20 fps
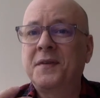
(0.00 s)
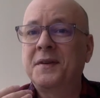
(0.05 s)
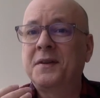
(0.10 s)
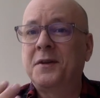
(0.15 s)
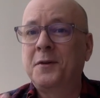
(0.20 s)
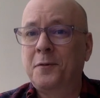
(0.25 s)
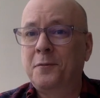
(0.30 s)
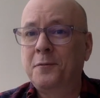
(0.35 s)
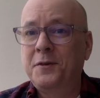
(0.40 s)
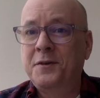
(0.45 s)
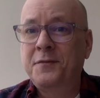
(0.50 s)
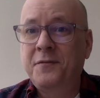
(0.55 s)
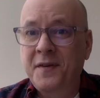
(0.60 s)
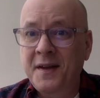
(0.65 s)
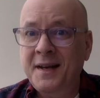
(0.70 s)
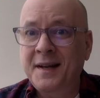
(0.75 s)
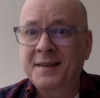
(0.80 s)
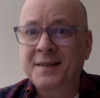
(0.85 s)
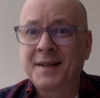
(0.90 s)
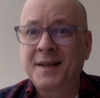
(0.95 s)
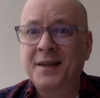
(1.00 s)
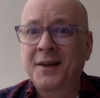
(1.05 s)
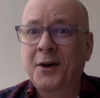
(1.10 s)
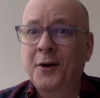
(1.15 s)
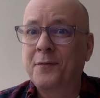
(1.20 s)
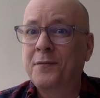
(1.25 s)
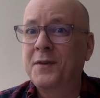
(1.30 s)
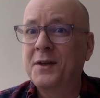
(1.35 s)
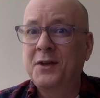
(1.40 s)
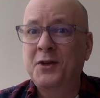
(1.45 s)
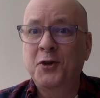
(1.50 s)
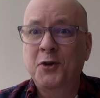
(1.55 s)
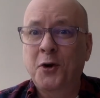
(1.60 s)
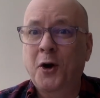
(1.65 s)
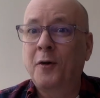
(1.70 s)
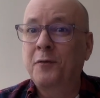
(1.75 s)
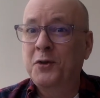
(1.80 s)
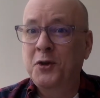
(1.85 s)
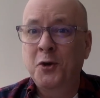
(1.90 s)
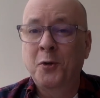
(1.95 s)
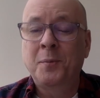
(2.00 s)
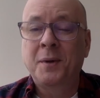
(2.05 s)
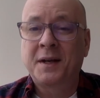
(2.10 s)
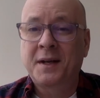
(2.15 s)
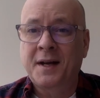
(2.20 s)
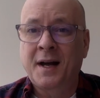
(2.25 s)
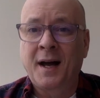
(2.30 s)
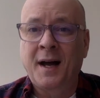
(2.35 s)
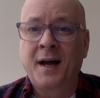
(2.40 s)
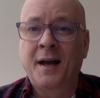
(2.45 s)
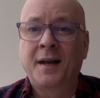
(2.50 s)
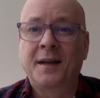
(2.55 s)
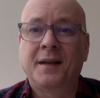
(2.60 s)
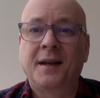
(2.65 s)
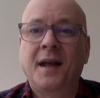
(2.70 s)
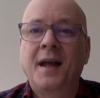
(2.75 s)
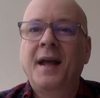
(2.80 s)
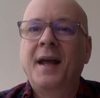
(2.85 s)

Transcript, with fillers: the divinity of the of humankind.